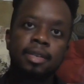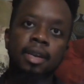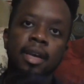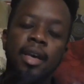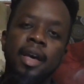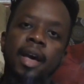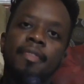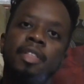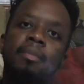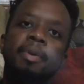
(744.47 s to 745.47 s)

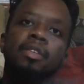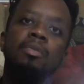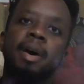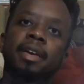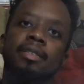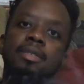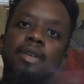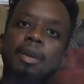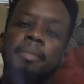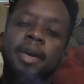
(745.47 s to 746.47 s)
And then the mental mind is
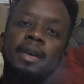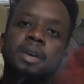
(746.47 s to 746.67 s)
going to make